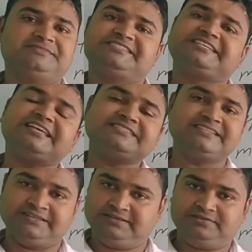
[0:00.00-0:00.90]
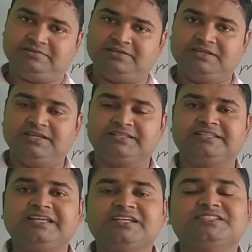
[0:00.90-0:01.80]
changing.
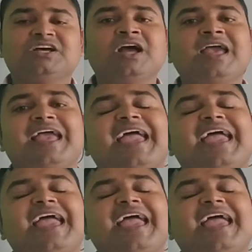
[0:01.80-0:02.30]
There is a